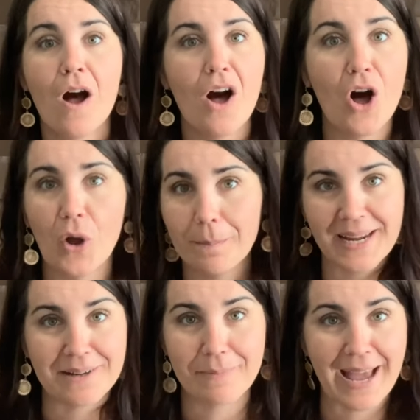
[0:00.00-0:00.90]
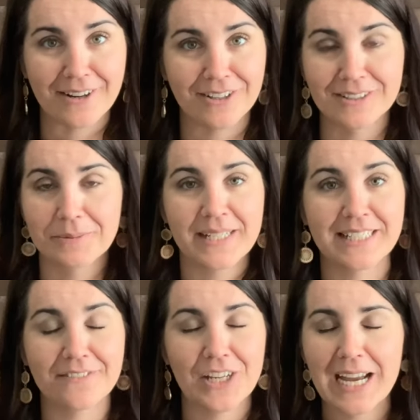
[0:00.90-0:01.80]
all main patterns,
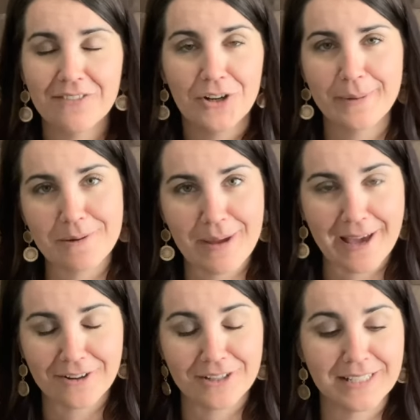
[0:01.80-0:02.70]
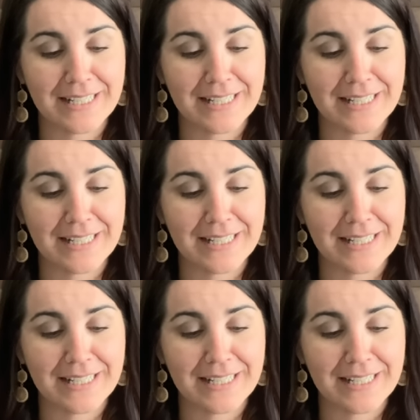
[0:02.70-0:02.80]
because if you have all main patterns,